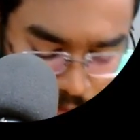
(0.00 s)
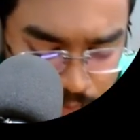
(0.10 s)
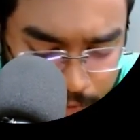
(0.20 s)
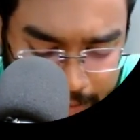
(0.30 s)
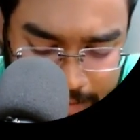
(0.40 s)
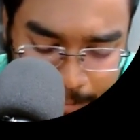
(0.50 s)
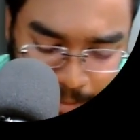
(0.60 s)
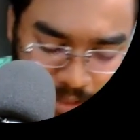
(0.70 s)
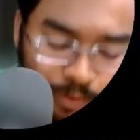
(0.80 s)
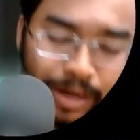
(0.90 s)
For
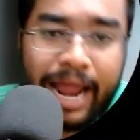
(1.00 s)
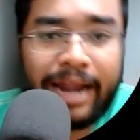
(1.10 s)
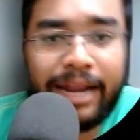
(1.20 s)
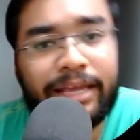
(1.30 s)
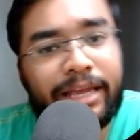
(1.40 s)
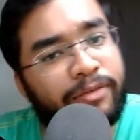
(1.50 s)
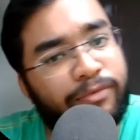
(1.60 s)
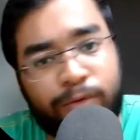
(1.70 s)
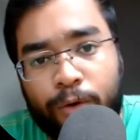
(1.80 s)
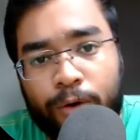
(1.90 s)
example, you are adding a
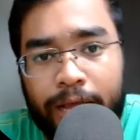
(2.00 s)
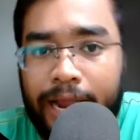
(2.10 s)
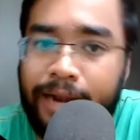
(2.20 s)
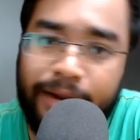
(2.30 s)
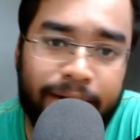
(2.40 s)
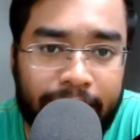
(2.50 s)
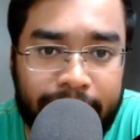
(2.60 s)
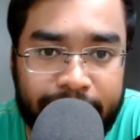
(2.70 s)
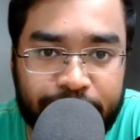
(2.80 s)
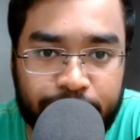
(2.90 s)
float and an
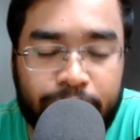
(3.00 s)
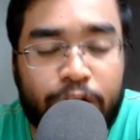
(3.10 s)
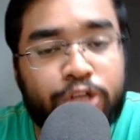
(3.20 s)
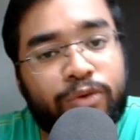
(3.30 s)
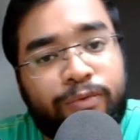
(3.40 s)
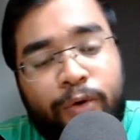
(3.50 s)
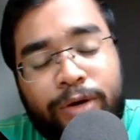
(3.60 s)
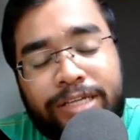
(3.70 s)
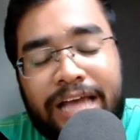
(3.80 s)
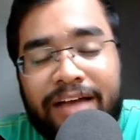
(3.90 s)
integer. So float
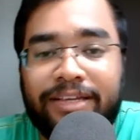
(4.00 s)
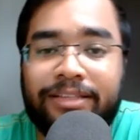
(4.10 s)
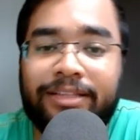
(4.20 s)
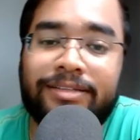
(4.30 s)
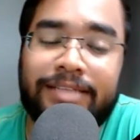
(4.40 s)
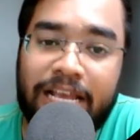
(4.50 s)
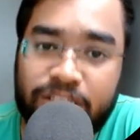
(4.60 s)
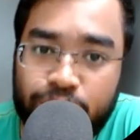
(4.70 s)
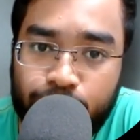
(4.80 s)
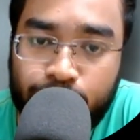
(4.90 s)
is having the
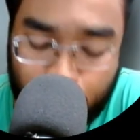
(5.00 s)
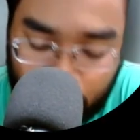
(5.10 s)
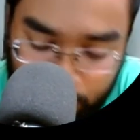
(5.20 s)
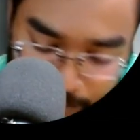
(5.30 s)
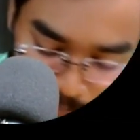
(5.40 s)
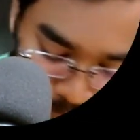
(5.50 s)
size 4.